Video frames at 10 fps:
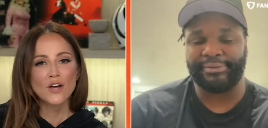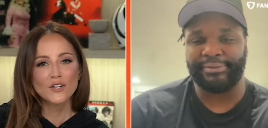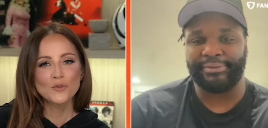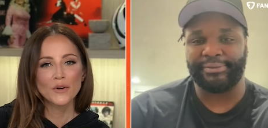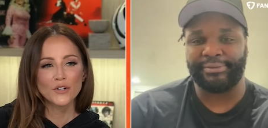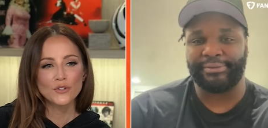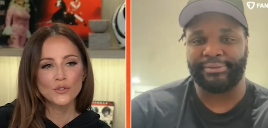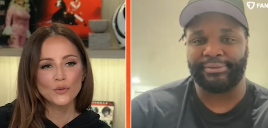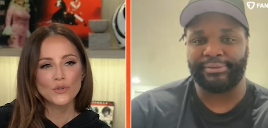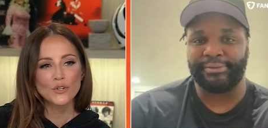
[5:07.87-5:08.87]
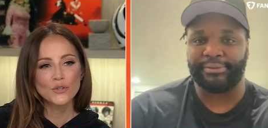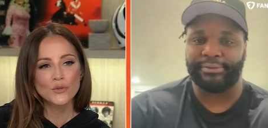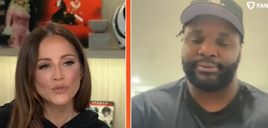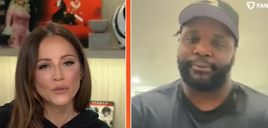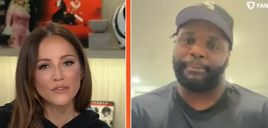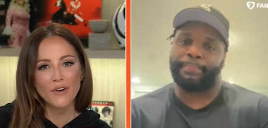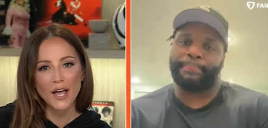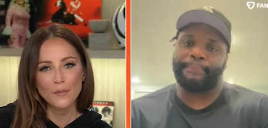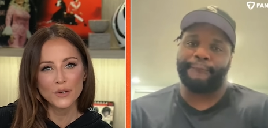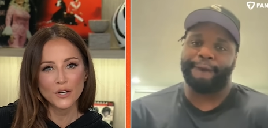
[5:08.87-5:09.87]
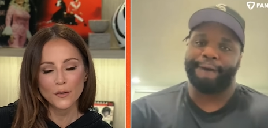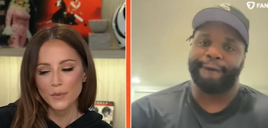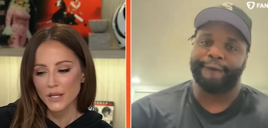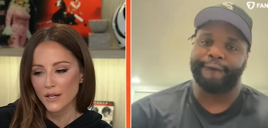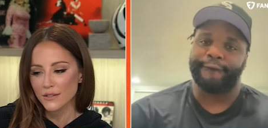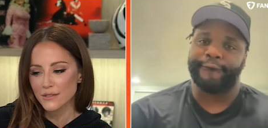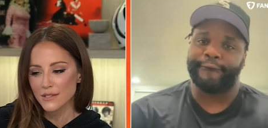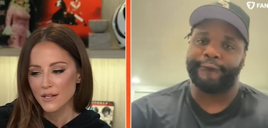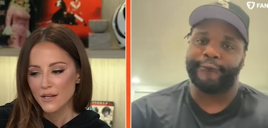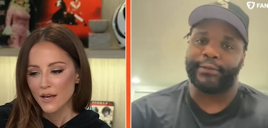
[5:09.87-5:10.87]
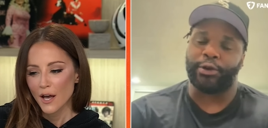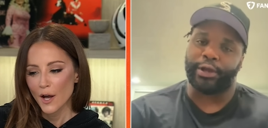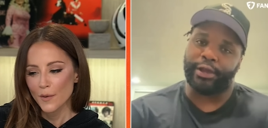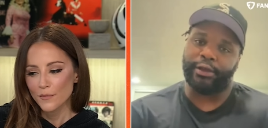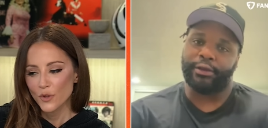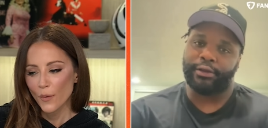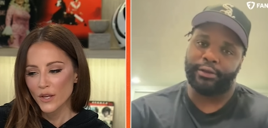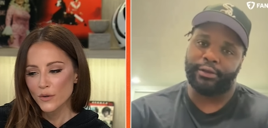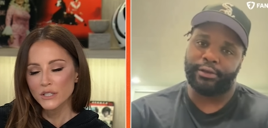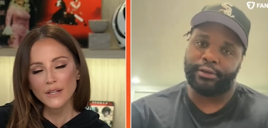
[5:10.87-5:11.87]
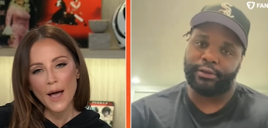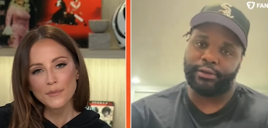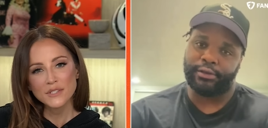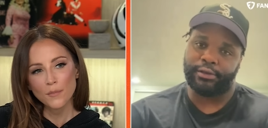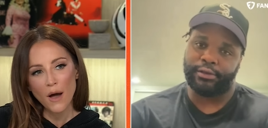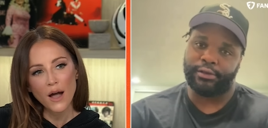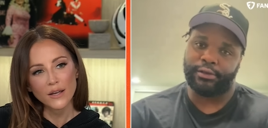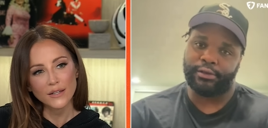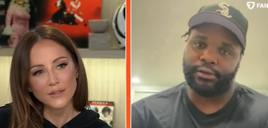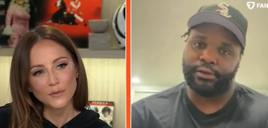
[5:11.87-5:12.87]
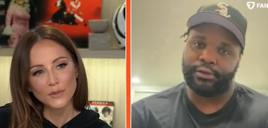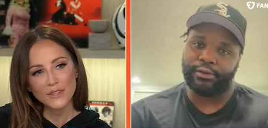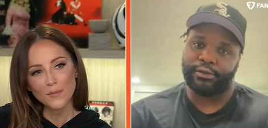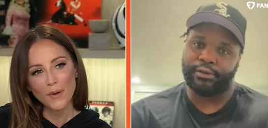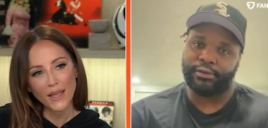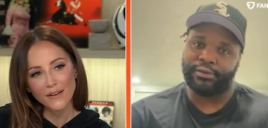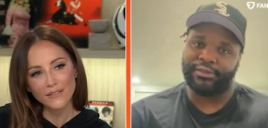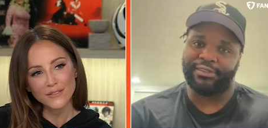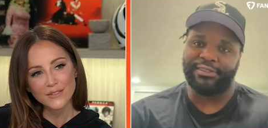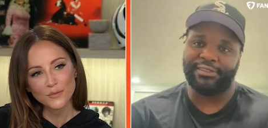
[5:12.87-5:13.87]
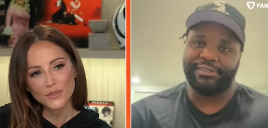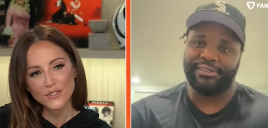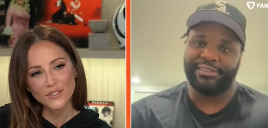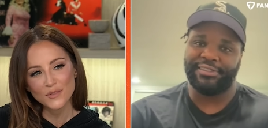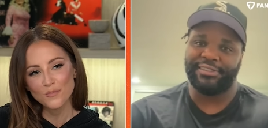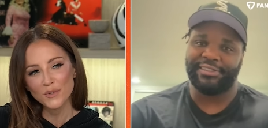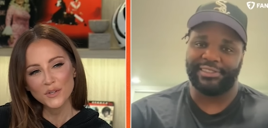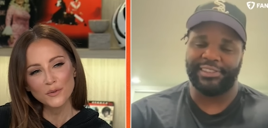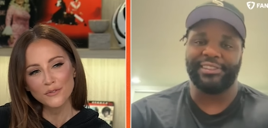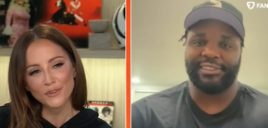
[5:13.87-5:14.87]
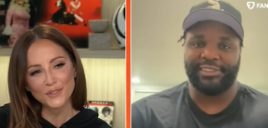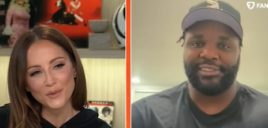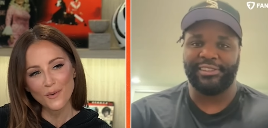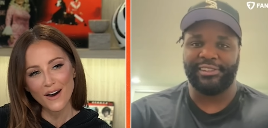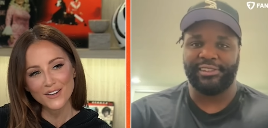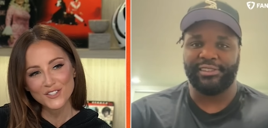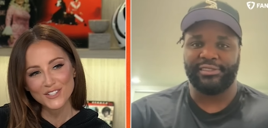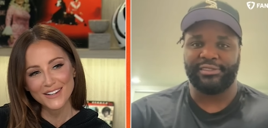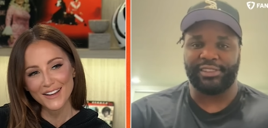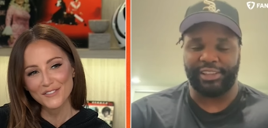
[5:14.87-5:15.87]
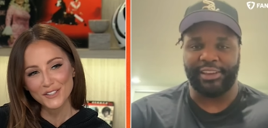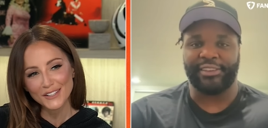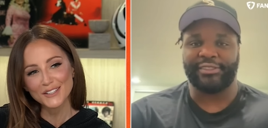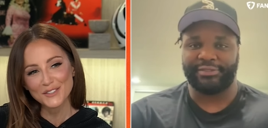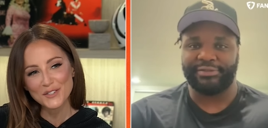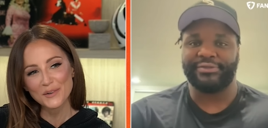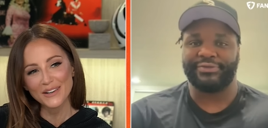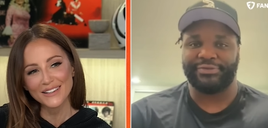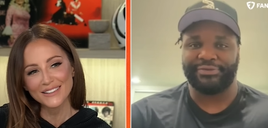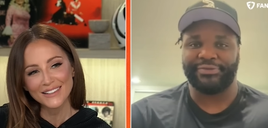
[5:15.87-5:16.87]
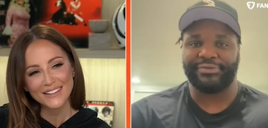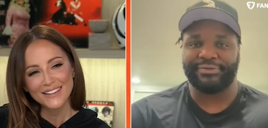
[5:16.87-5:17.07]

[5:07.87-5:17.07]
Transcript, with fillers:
Speaker 1: to talk to you about your new your new sort of vibe here, because um, the way you collapsed the pocket with the Bengals was just beautiful to watch, and I really enjoyed